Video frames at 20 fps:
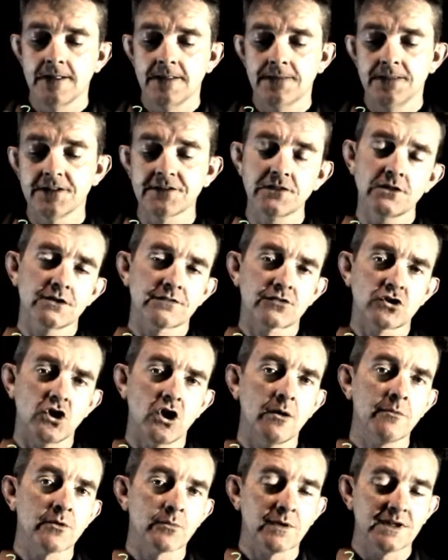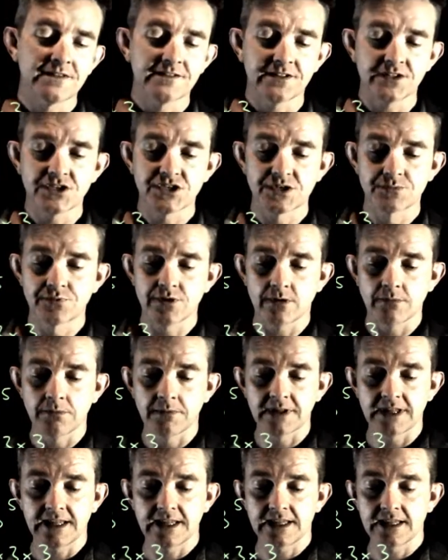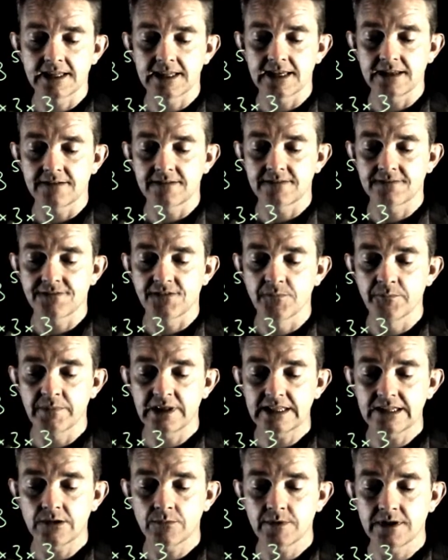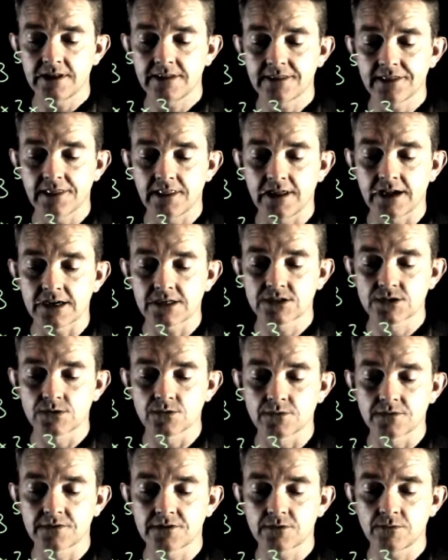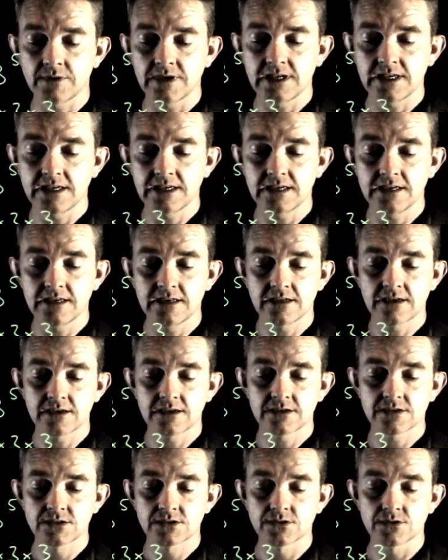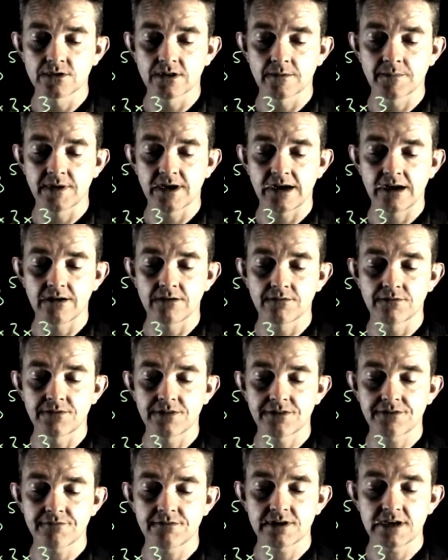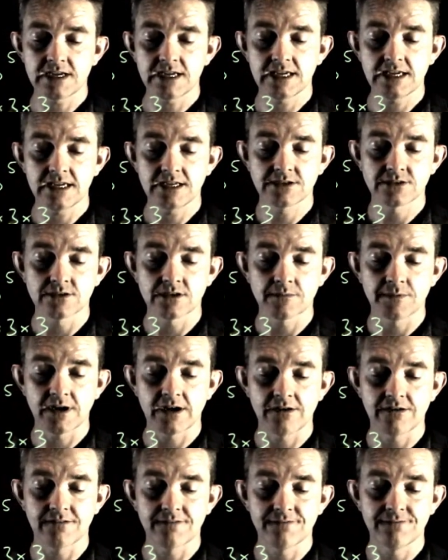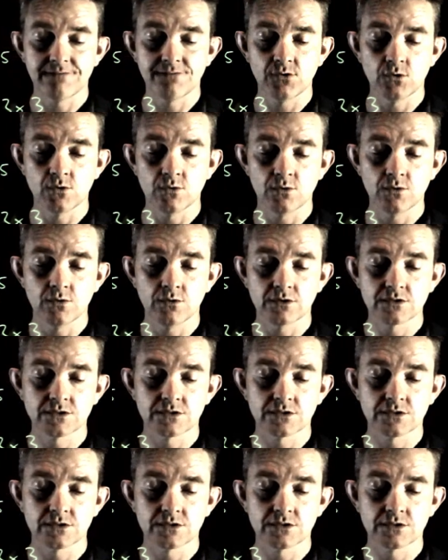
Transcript: there's a lot of common ones that you should probably get familiar with, like 2 squared, 2 to the power of 3, 2 to the power of 4,